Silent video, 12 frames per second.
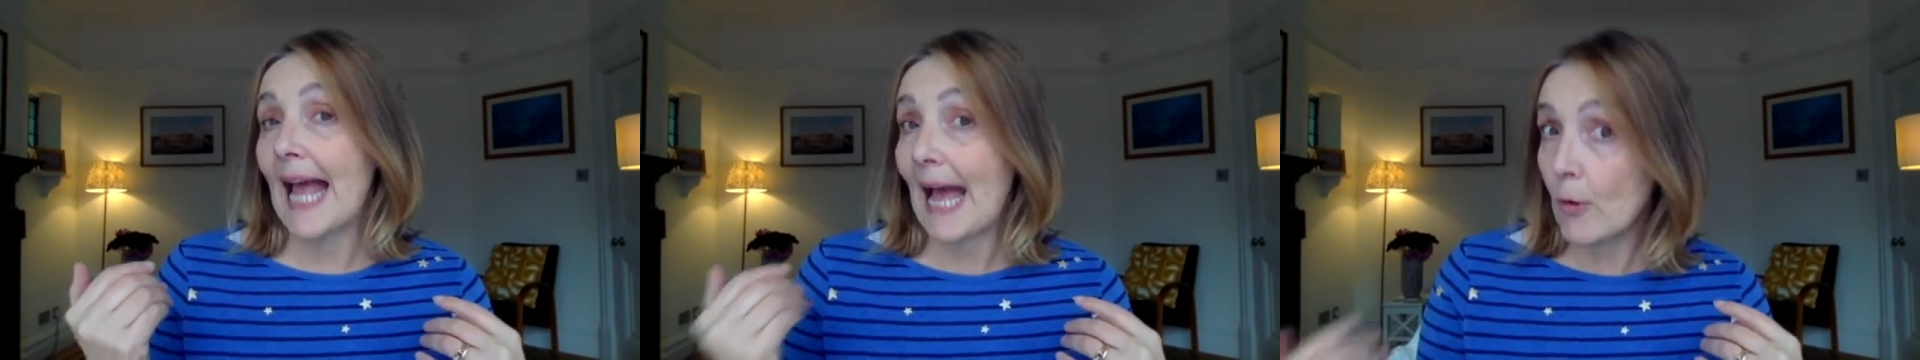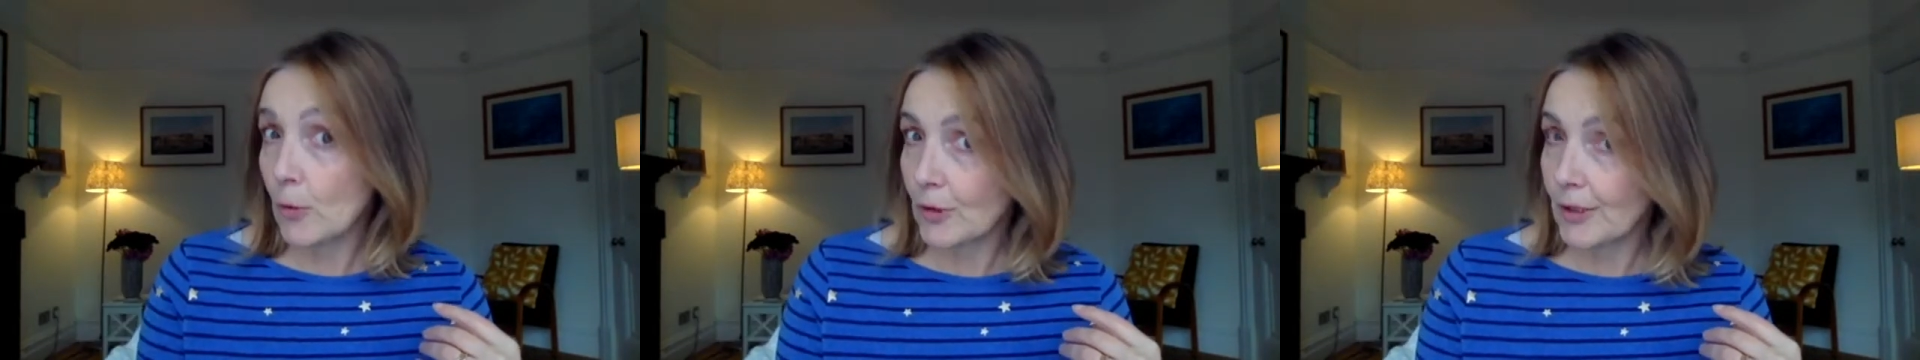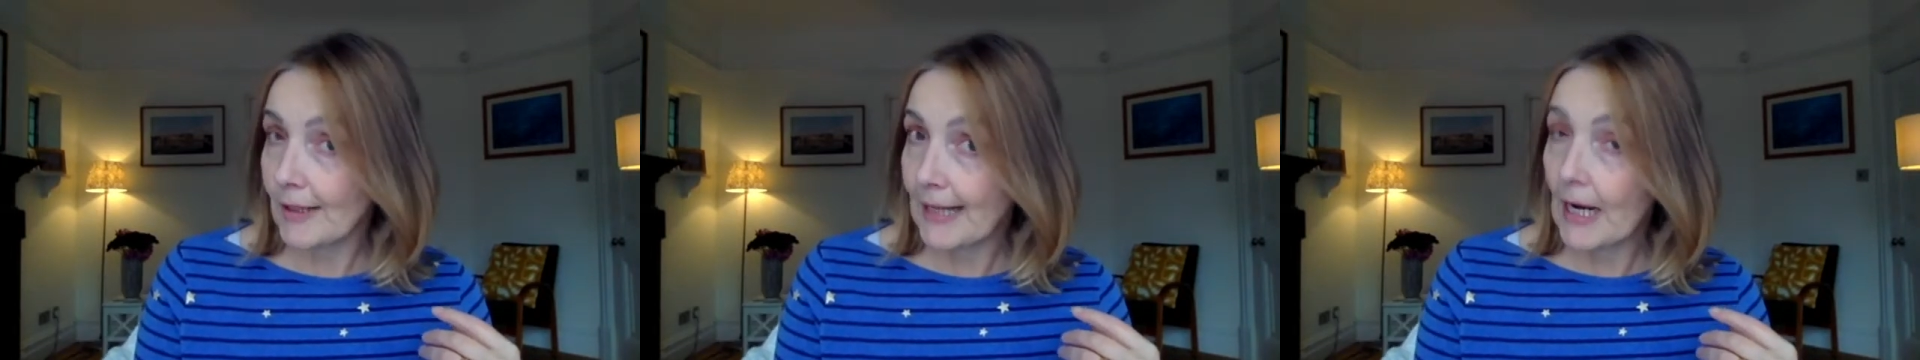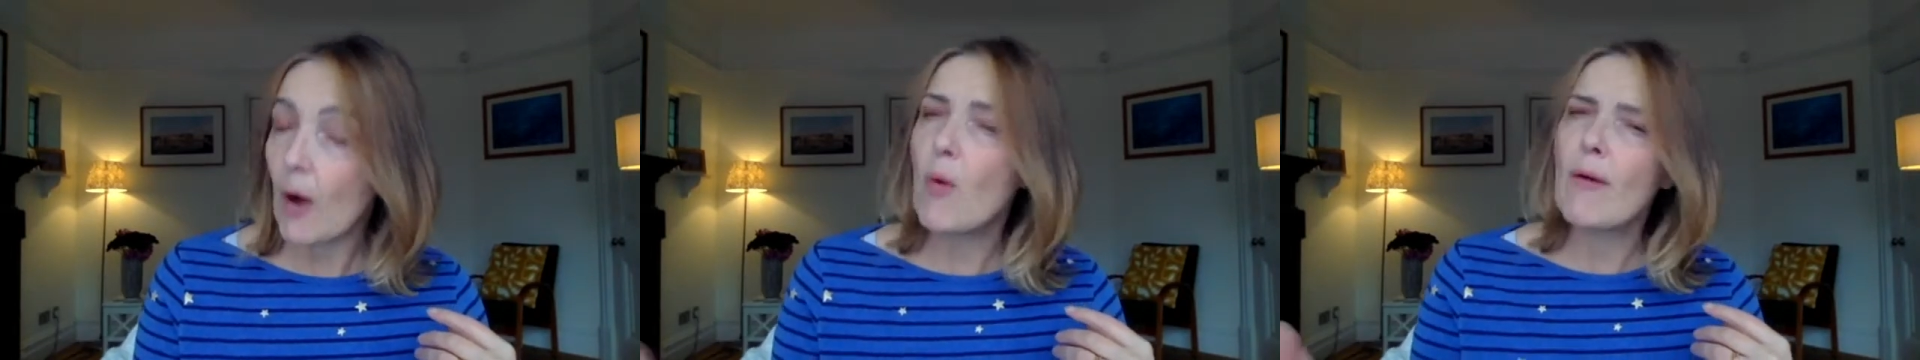out that
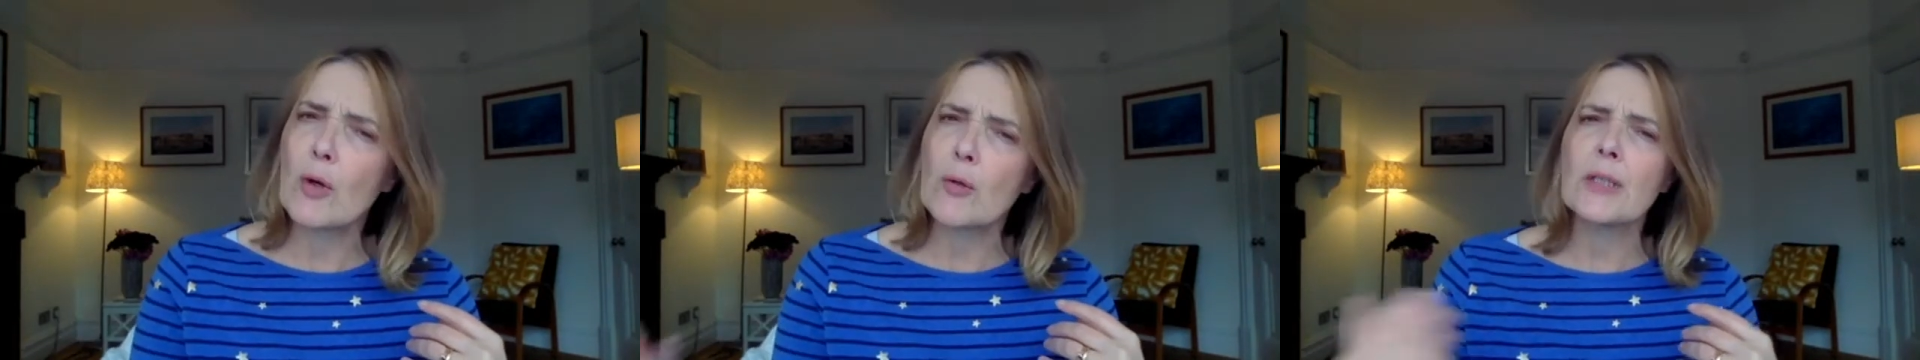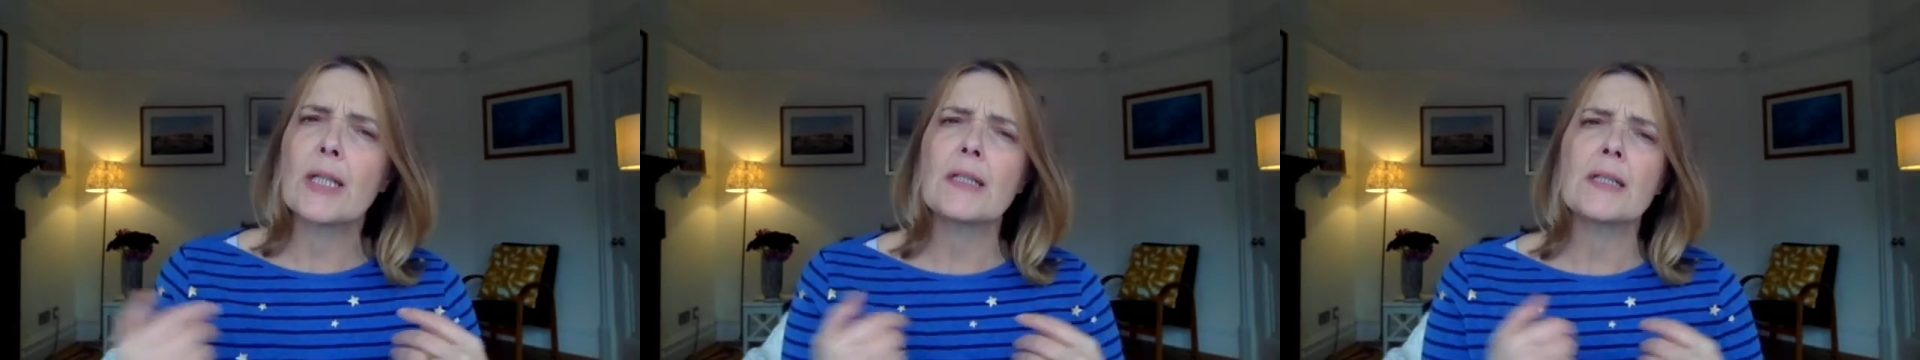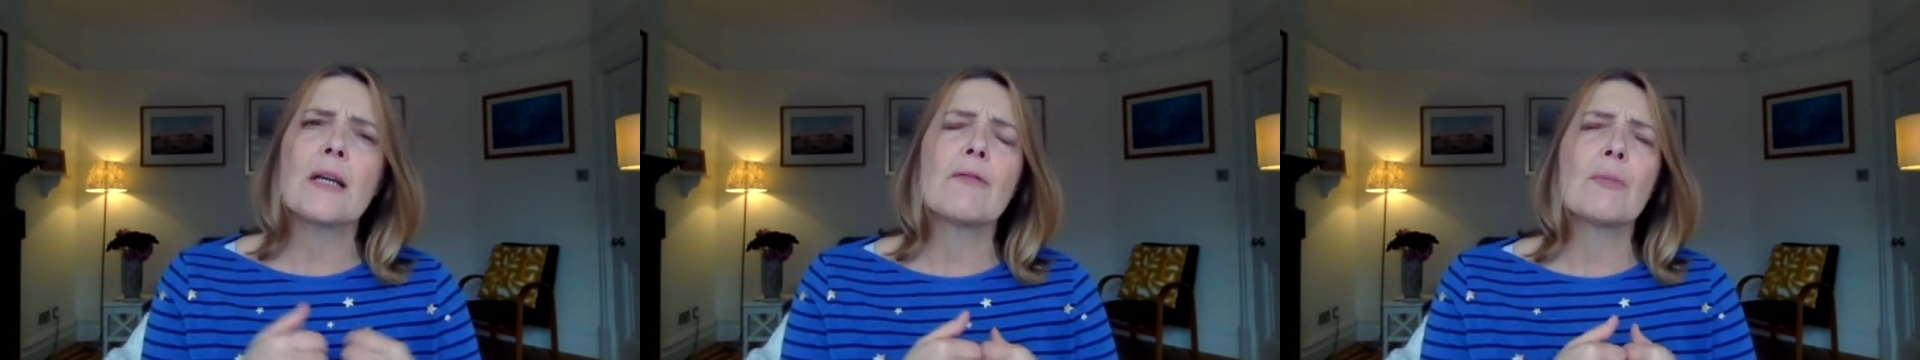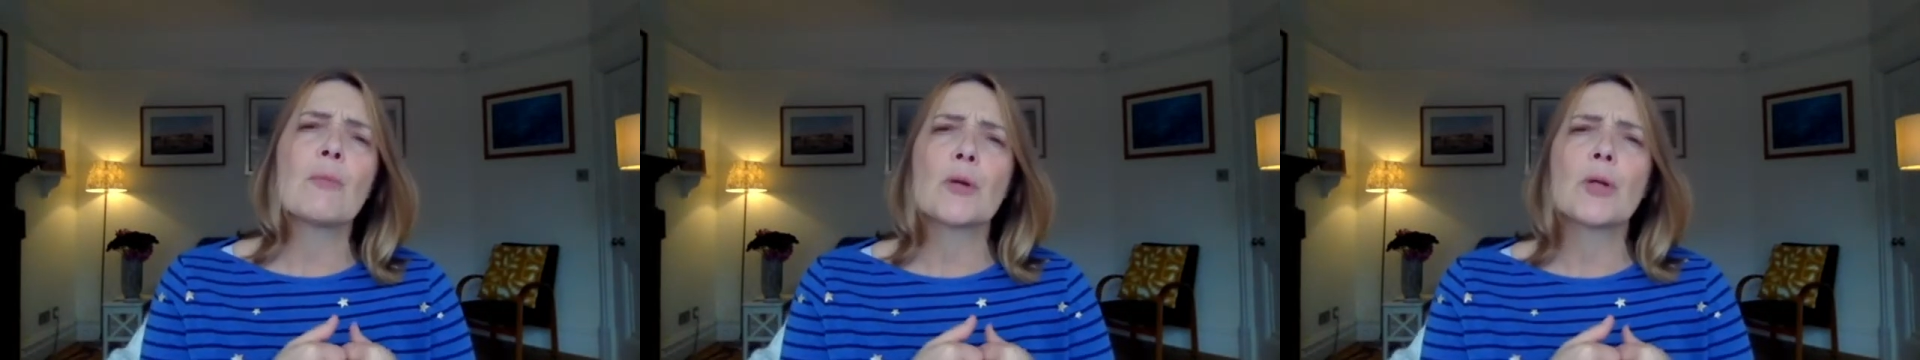of course I see it
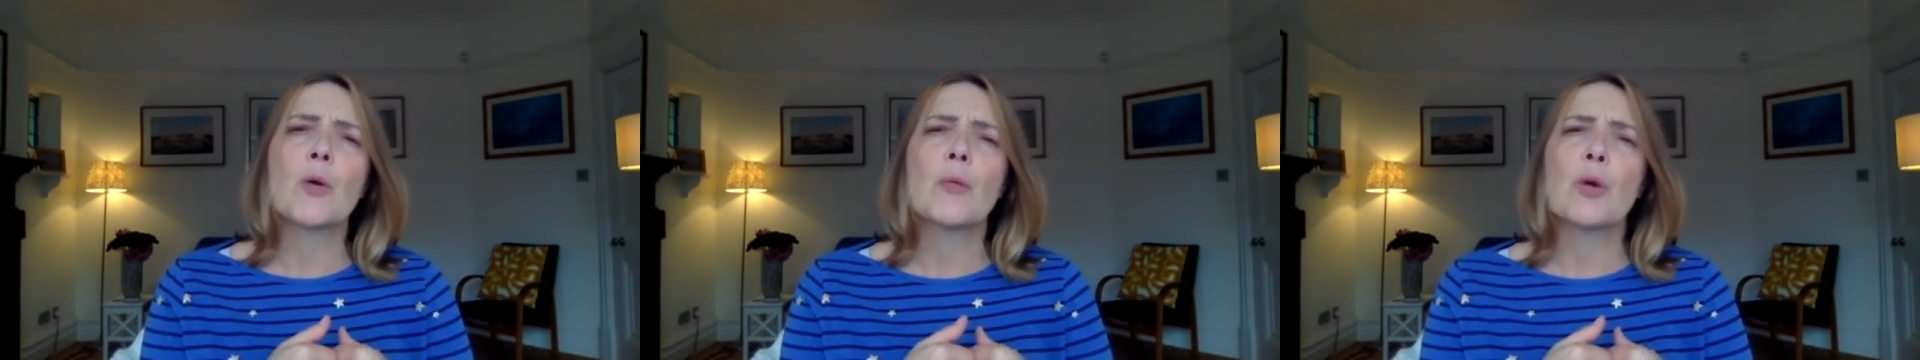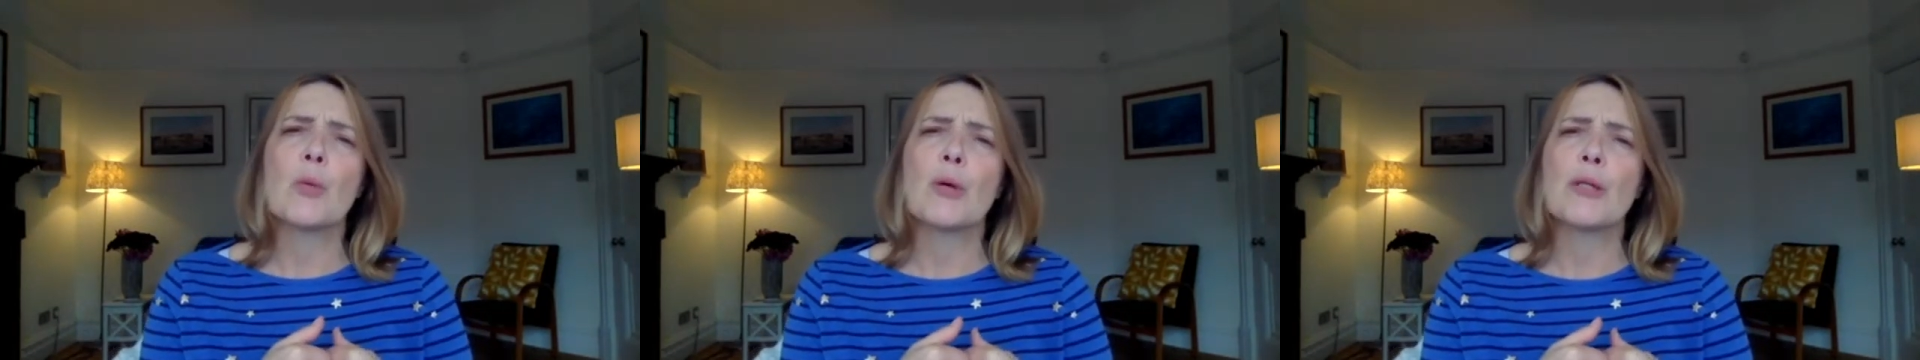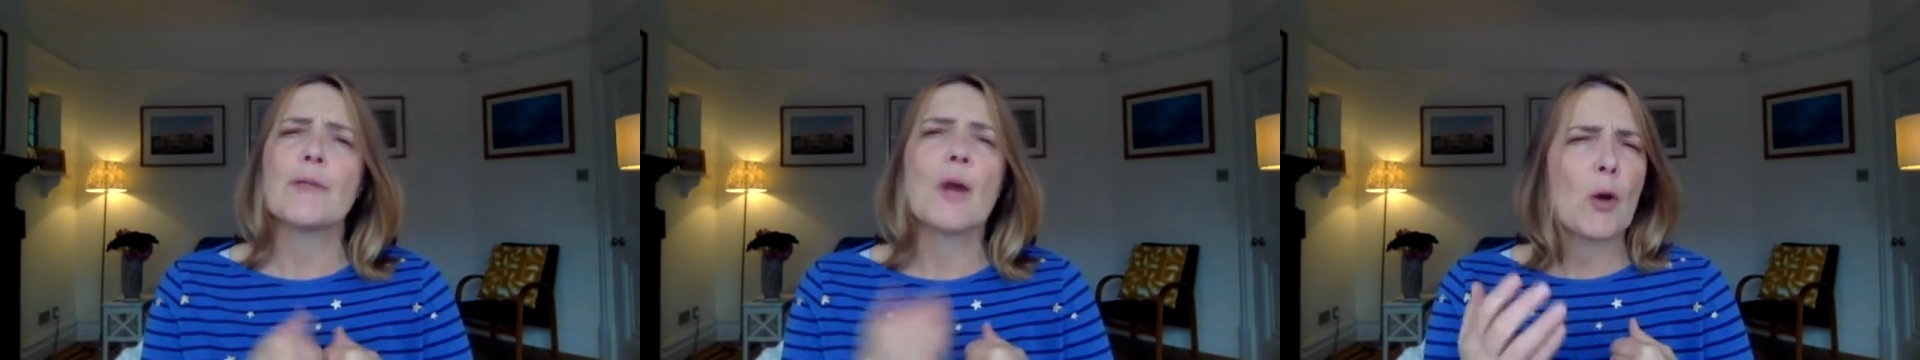from your point of view.